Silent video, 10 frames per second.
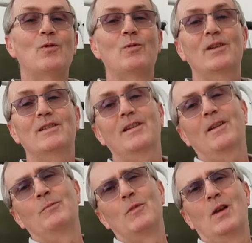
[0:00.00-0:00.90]
Which is
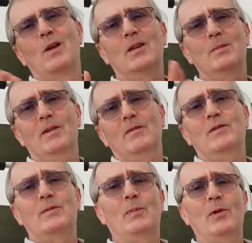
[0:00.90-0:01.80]
a bit of a
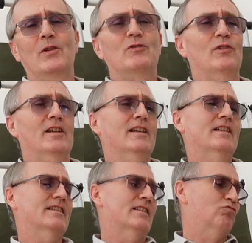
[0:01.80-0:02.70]
surprise, really,
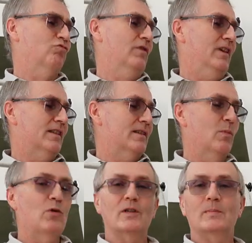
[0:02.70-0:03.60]
because it's a
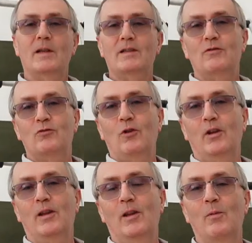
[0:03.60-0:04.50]
more expensive
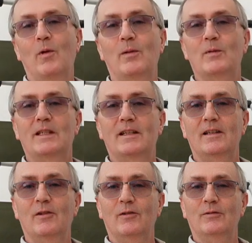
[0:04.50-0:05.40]
trolley than the one I'm
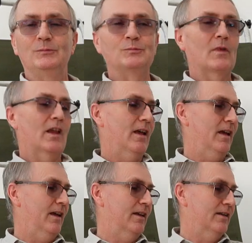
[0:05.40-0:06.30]
sitting on.
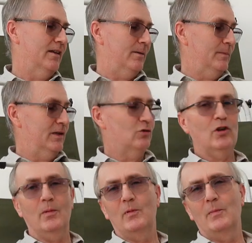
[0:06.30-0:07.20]
And it's
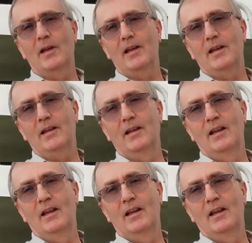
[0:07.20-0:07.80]
German made.